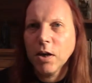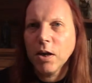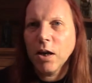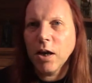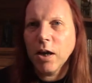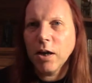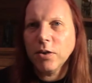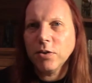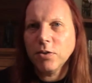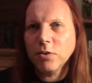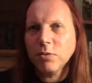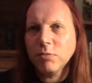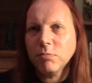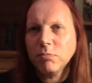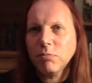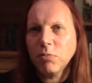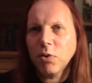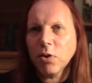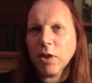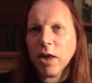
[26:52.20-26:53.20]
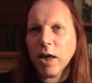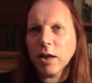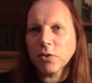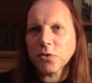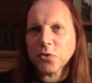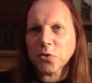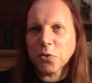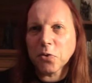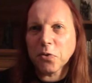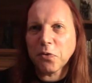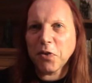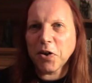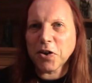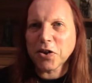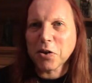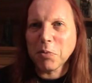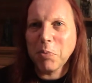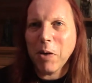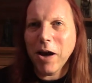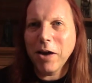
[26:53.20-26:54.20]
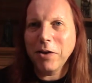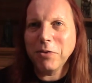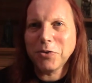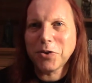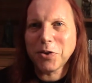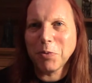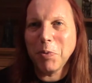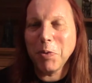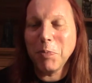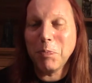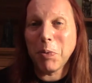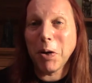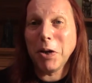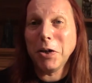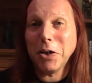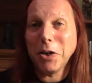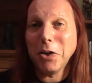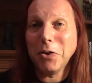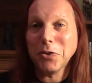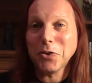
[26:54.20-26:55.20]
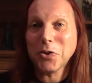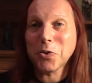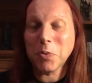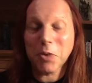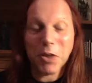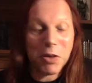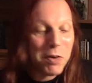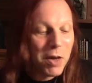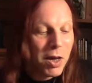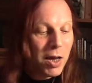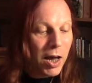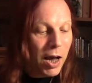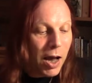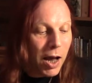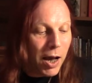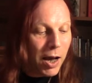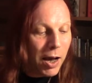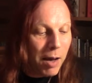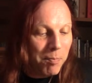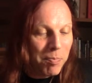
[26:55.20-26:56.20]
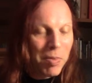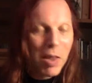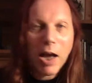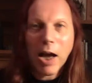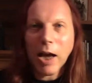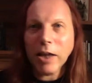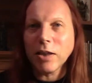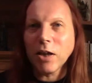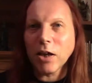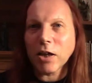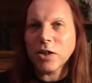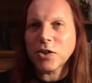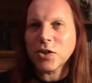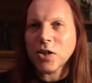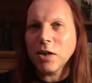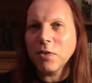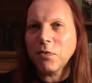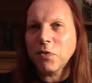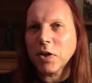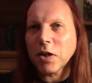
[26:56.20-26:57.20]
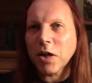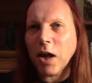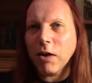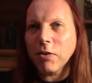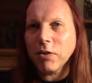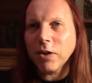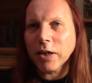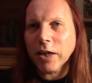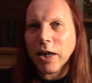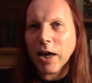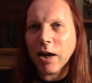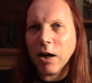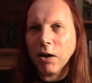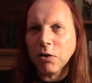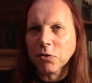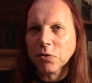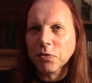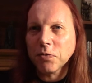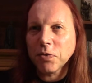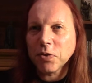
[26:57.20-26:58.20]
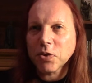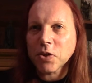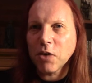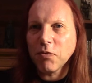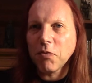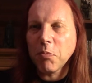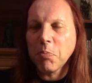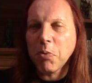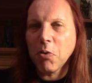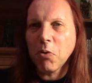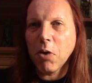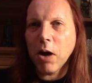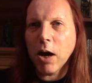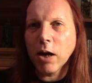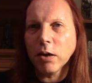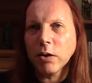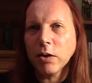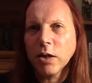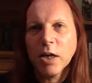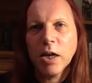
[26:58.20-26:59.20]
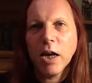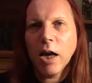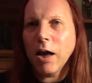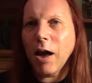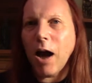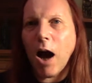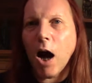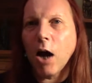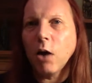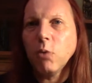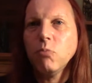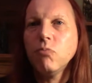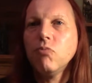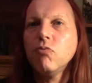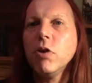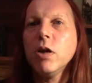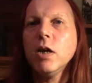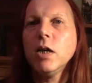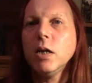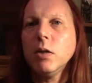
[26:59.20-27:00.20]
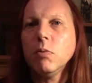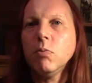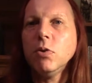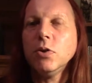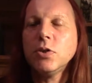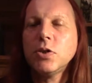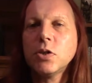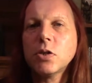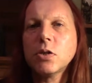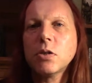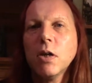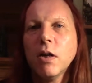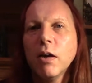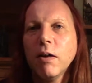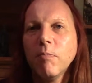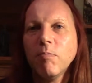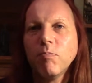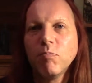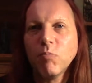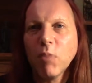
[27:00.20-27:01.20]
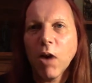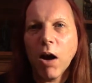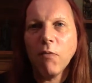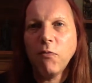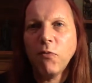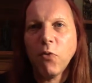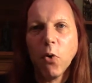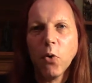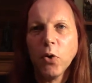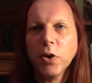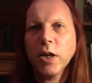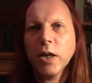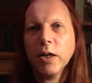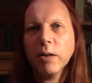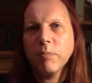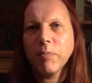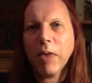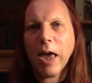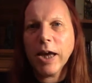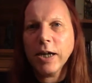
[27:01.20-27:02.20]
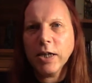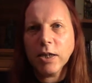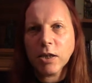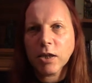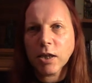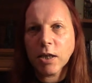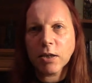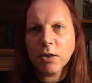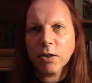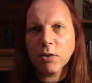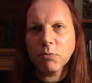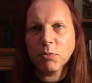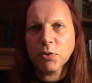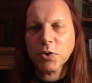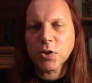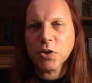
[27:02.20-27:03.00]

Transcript: and what the hell's all the fuss about, to be bluntly honest with you. And like I said, if you're going to get hold of yourself a Port Ellen, I really would just avoid anything that was